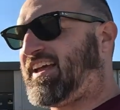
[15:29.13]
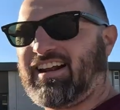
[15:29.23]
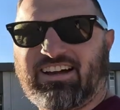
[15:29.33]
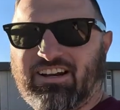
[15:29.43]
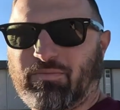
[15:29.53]
ain't
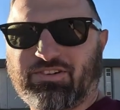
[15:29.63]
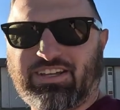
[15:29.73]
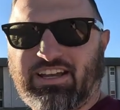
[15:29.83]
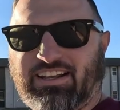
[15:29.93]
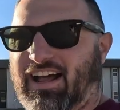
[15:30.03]
100%,
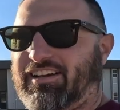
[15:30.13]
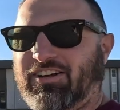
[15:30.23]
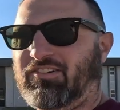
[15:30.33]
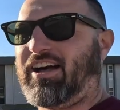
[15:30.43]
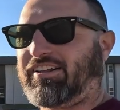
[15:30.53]
and I
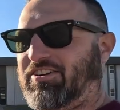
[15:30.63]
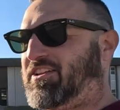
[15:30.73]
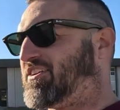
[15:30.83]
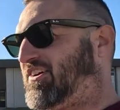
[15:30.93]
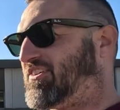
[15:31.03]
don't like
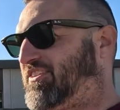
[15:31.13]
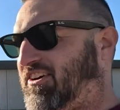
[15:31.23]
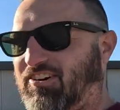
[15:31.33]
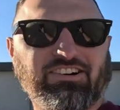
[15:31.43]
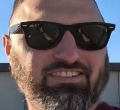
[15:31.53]
tuning cars that
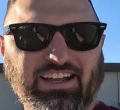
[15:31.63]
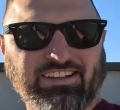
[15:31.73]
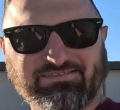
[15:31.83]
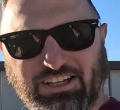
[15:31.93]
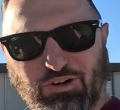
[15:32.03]
aren't like,
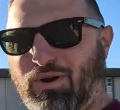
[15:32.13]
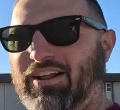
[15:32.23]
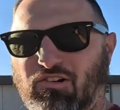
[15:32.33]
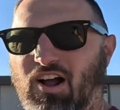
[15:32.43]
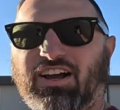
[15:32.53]
you know, ready
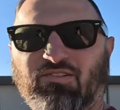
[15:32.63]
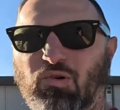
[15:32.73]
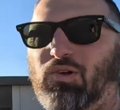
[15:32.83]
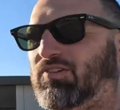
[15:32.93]
to rock and roll.